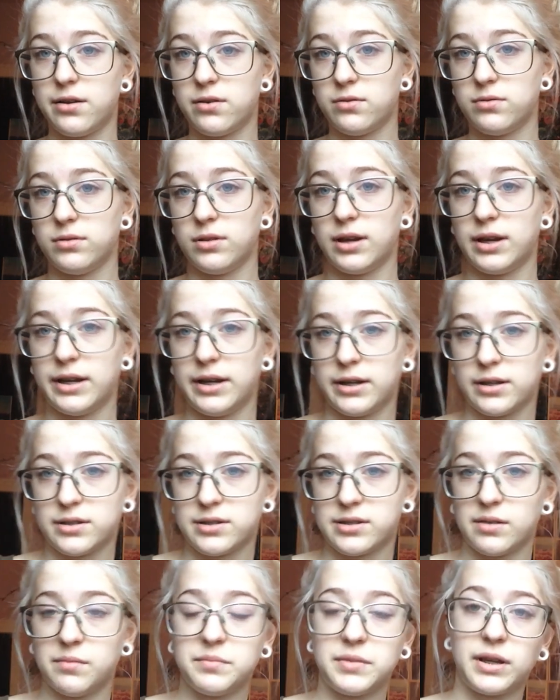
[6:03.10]
don't like
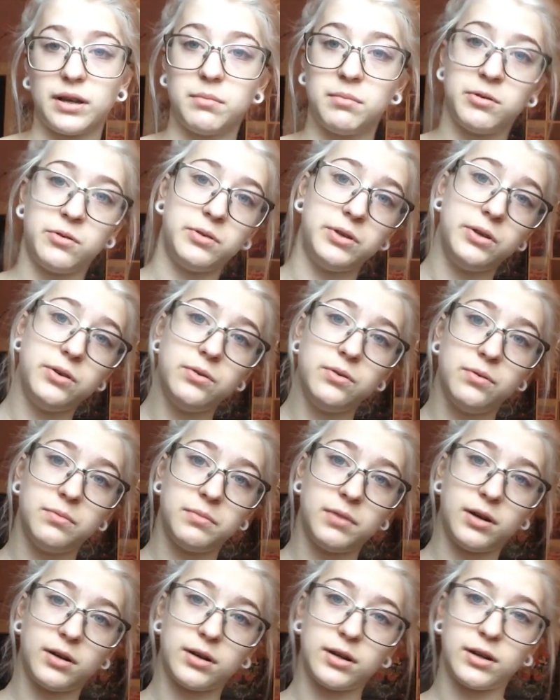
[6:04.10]
something about you, I'm
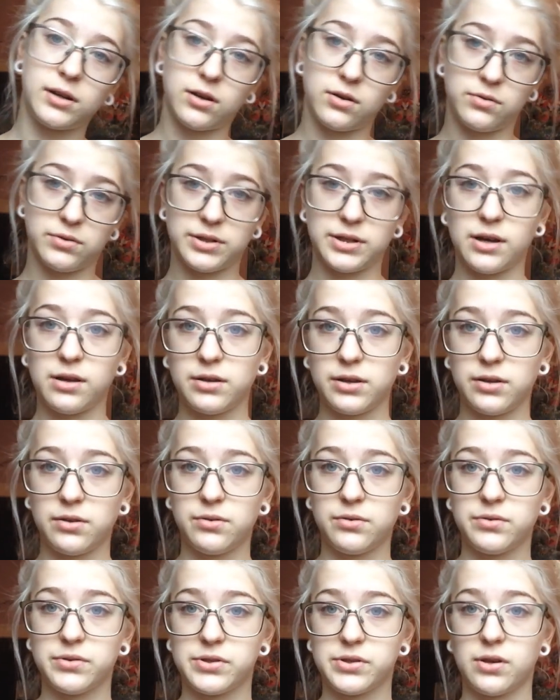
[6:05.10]
not gonna go and tell
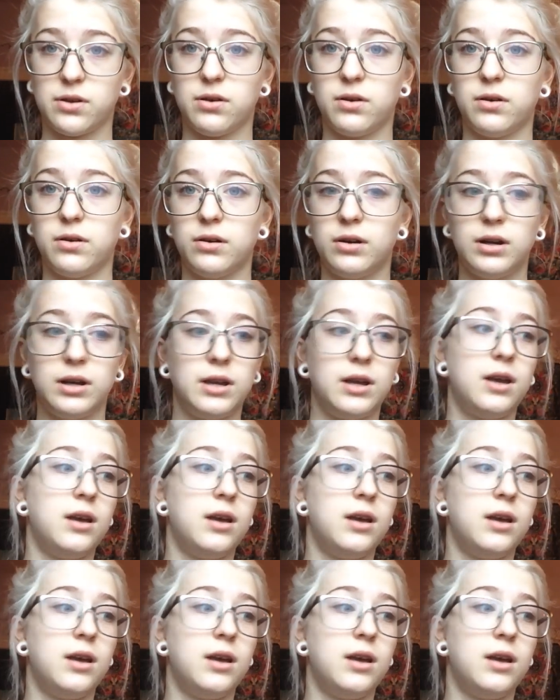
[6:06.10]
you. So